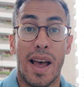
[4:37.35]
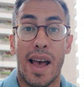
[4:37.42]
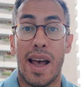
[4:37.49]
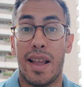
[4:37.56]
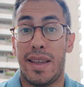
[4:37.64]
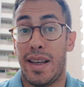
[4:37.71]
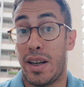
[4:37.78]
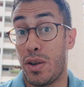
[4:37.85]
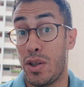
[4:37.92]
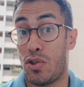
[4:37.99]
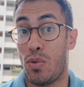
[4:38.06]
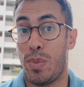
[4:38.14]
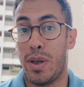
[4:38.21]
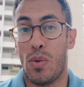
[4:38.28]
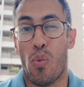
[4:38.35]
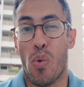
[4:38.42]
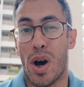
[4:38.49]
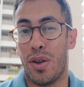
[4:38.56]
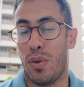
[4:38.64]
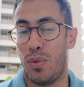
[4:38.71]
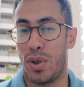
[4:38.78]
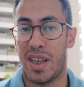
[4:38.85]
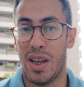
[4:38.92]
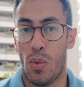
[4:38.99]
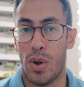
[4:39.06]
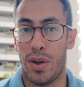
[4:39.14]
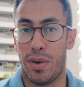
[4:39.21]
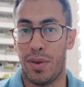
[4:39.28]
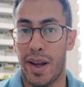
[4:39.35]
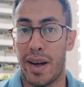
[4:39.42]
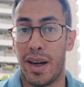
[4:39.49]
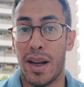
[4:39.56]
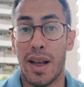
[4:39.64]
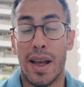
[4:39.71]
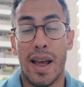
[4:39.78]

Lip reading: and they're going to be one of the key winners there.